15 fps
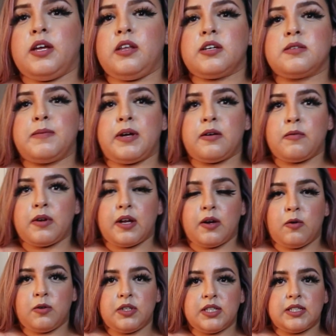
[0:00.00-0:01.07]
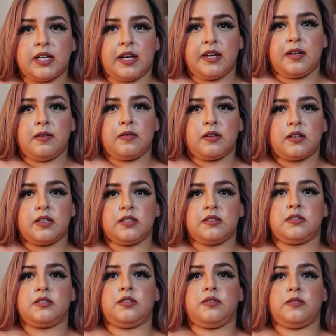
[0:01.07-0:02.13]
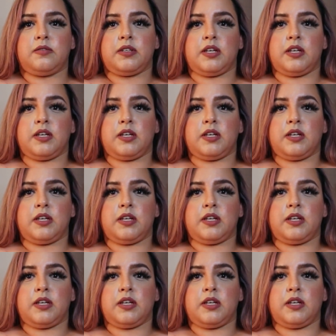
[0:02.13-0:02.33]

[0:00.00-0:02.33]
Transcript: It looks better when I hold it tight, because you know